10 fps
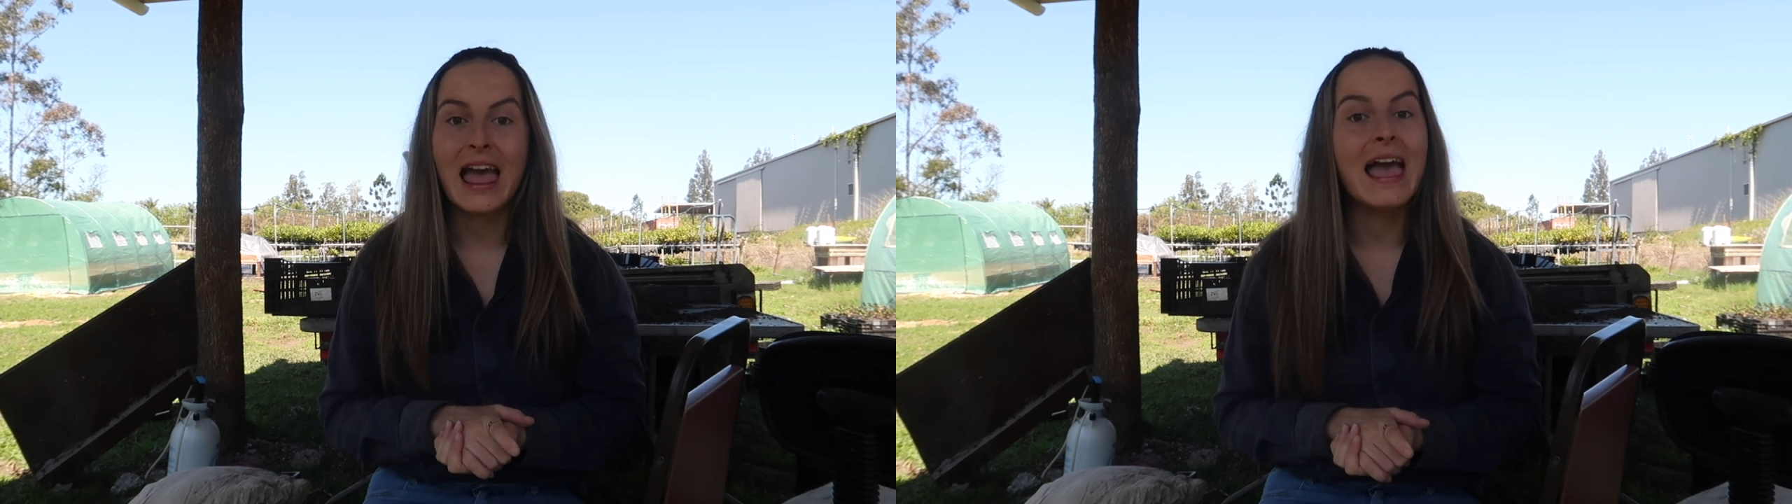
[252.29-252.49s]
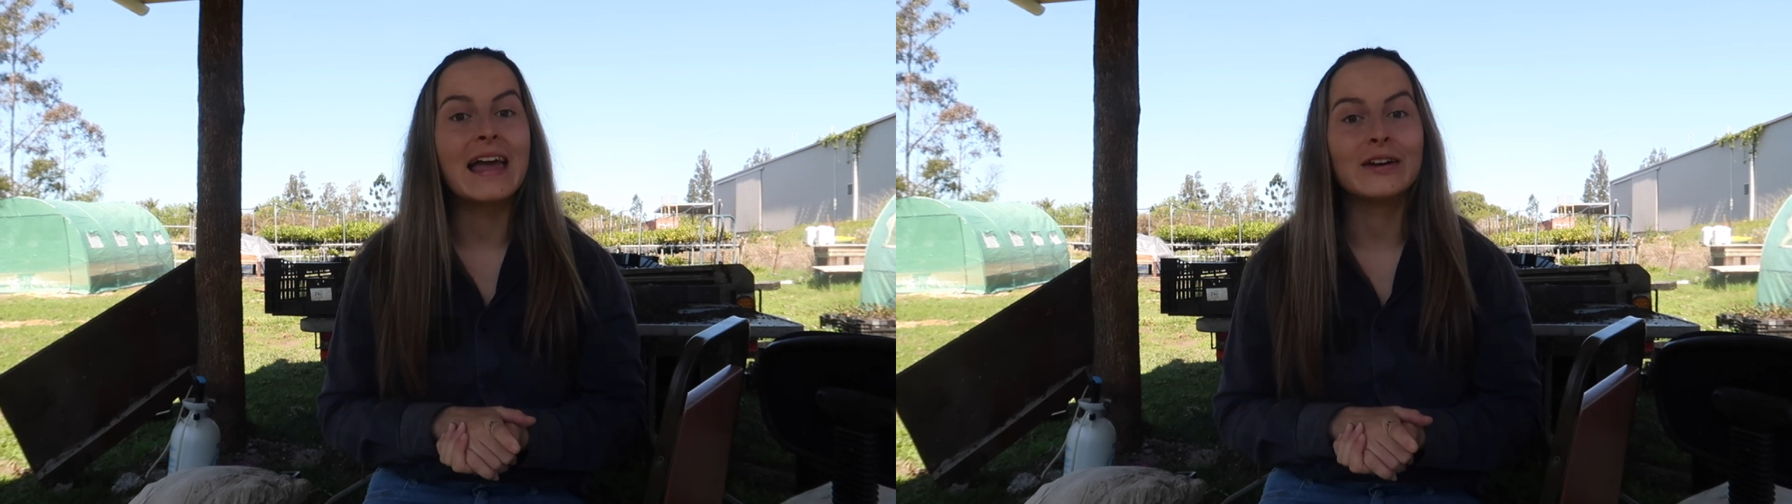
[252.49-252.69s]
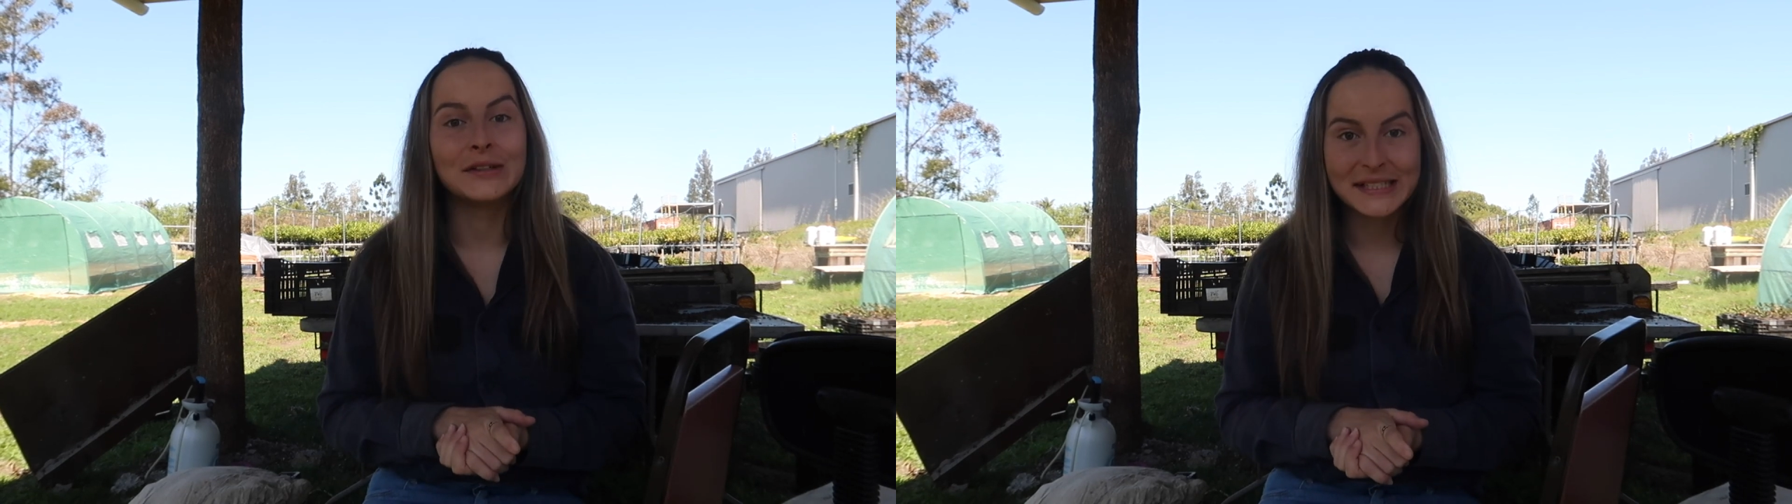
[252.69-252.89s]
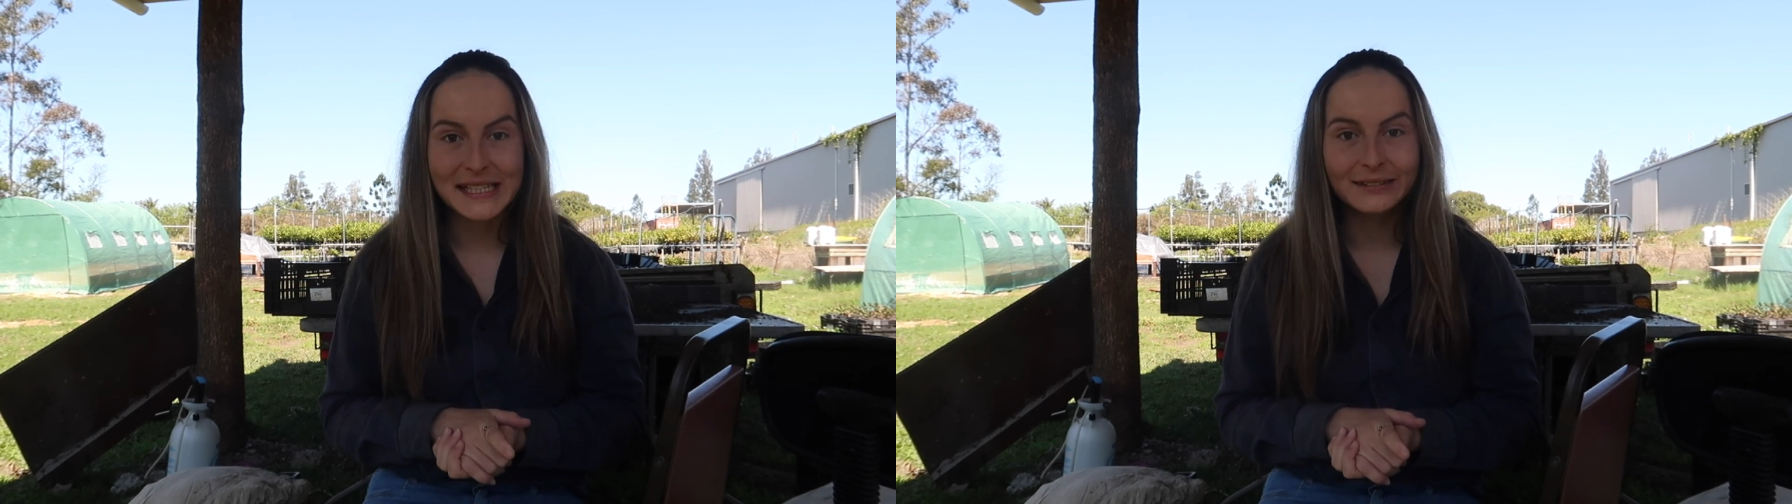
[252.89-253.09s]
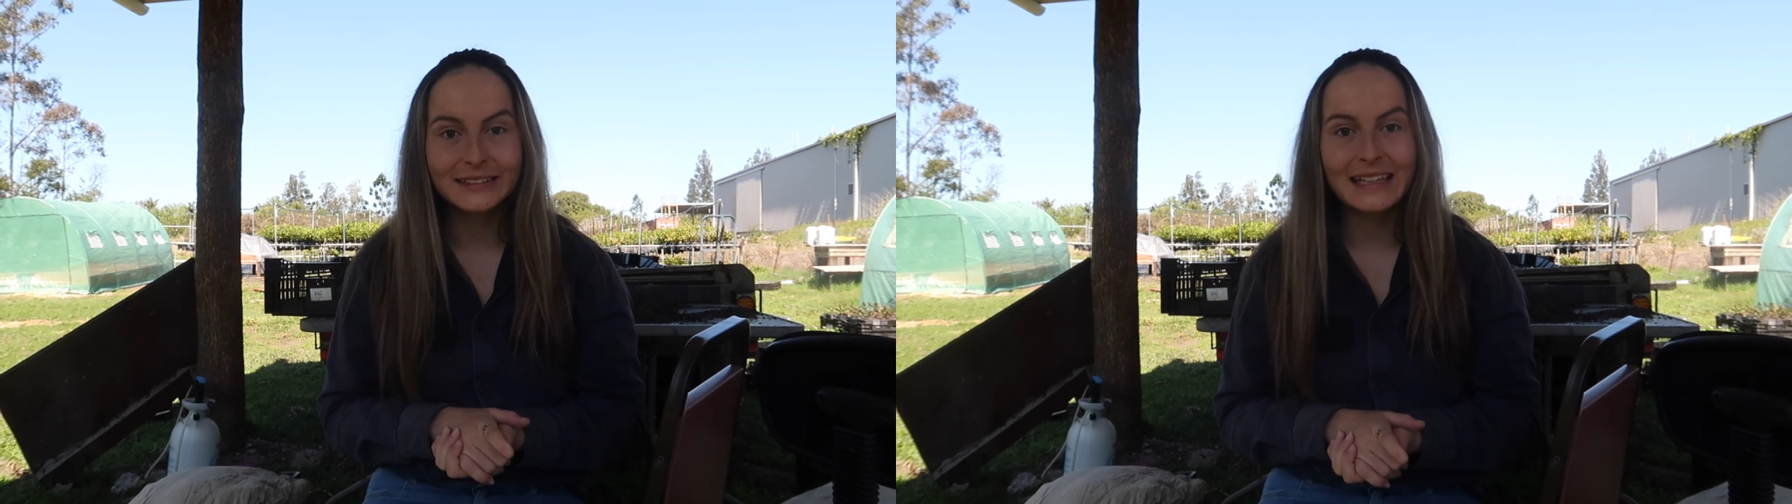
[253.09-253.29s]
and I'll
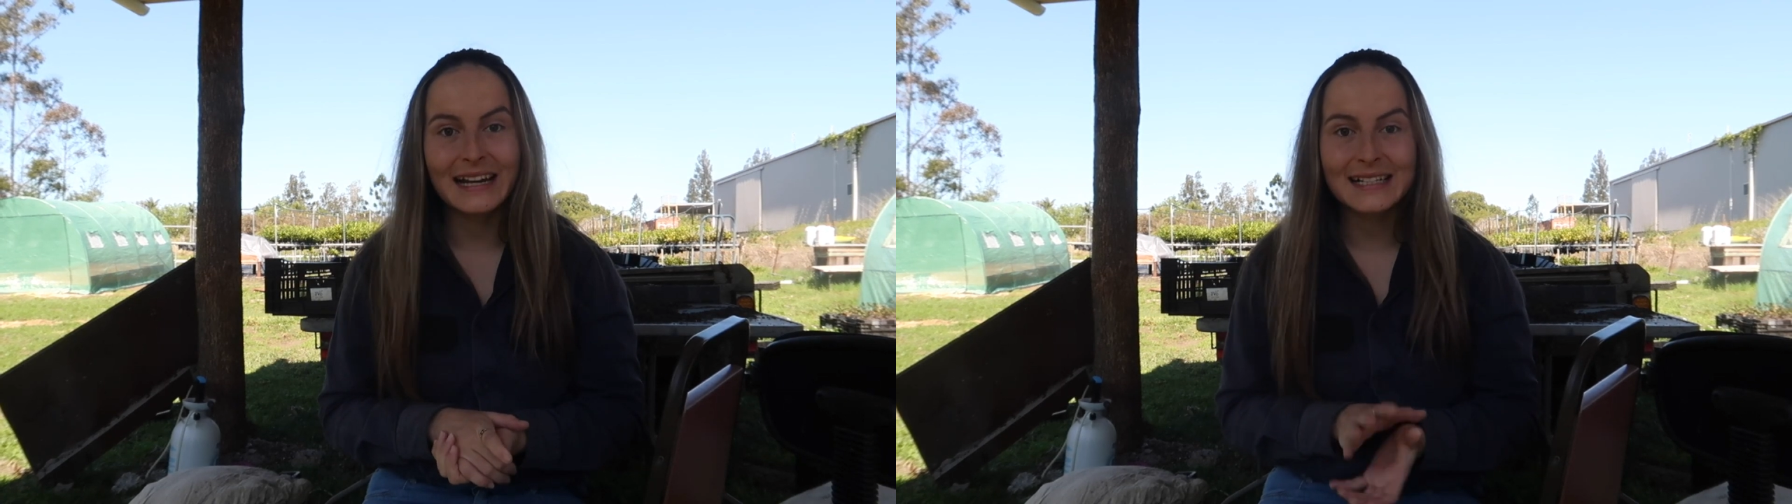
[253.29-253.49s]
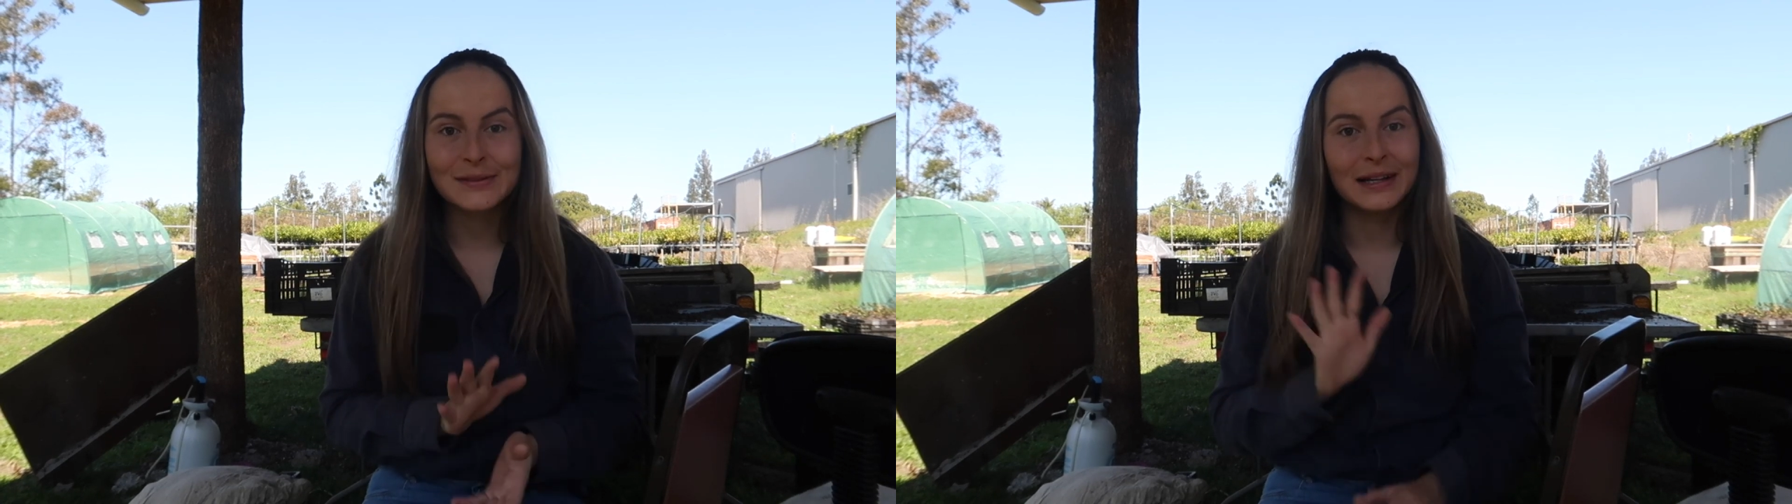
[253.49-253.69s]
see you in the next